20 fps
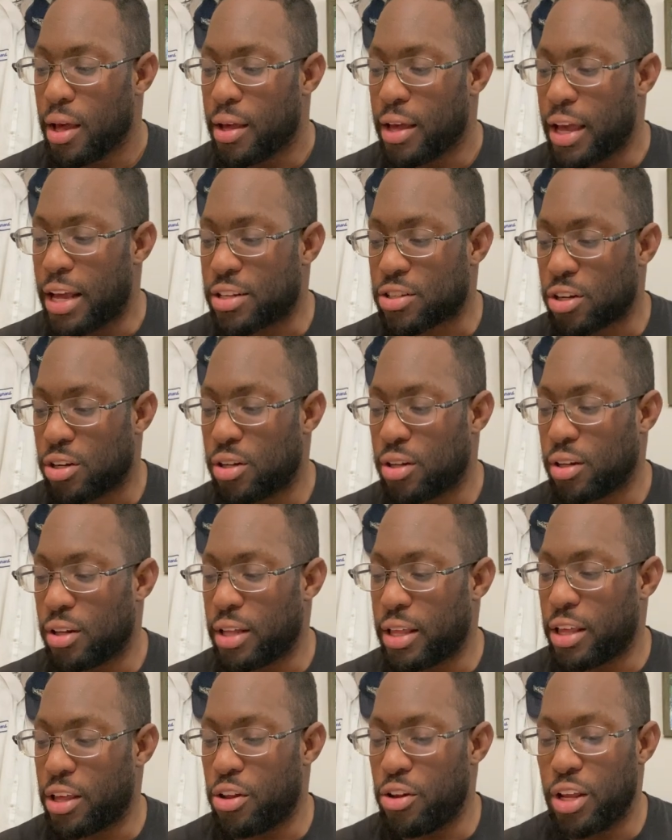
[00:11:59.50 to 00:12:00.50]

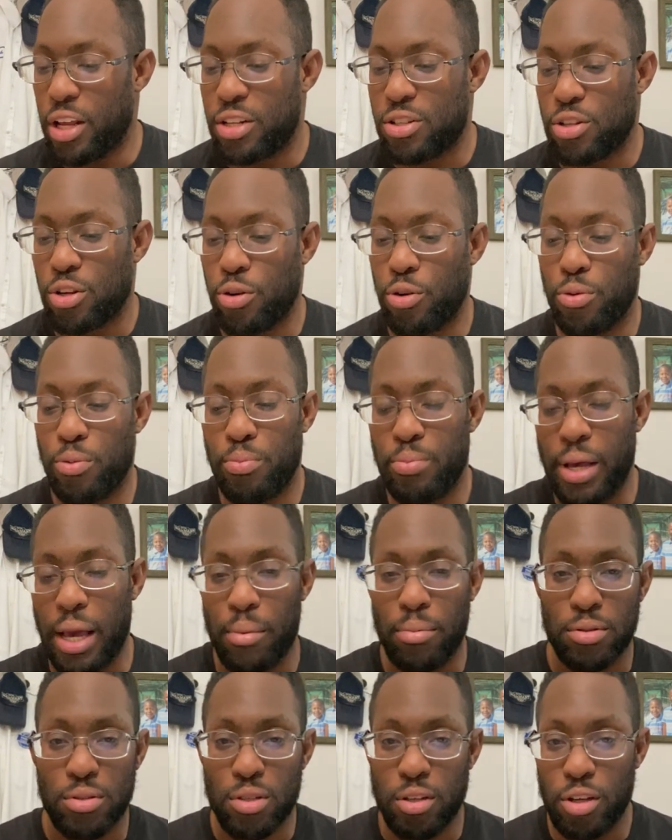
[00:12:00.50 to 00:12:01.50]
you need to be
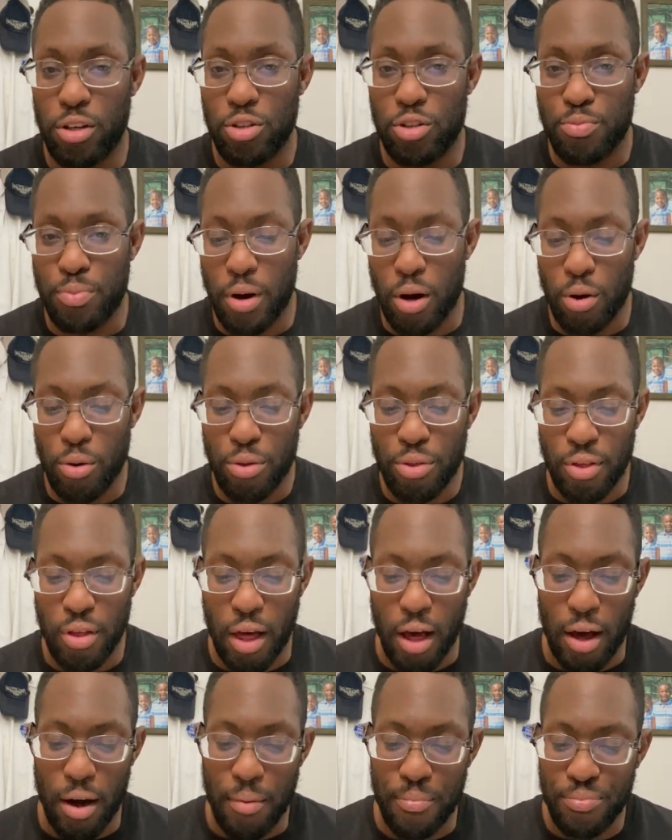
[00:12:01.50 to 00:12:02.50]
able to use both
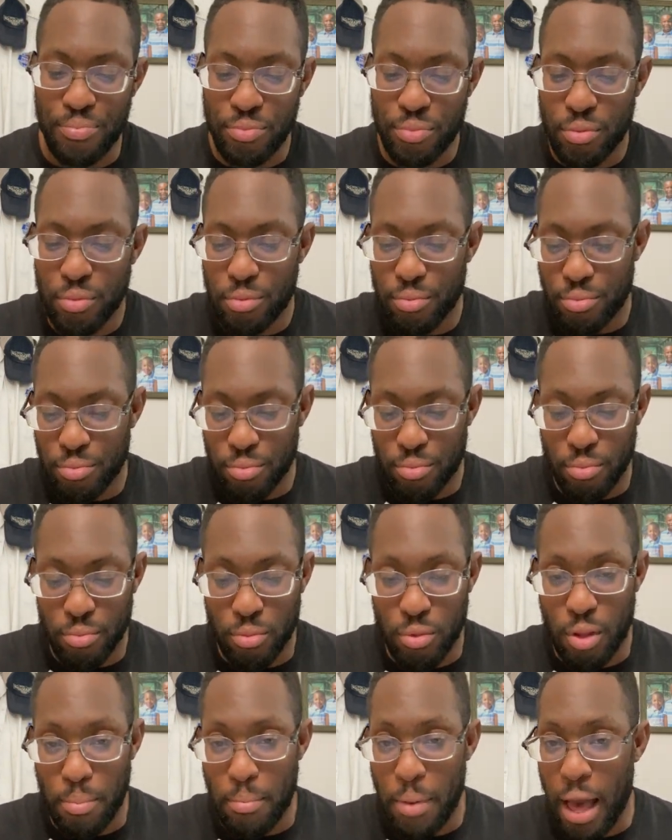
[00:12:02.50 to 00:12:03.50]

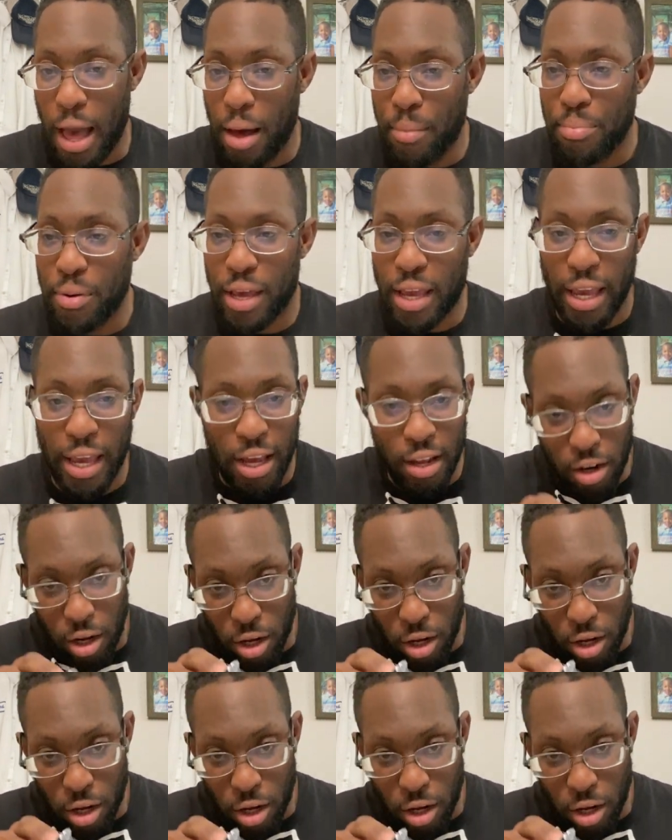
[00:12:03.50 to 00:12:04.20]
the map and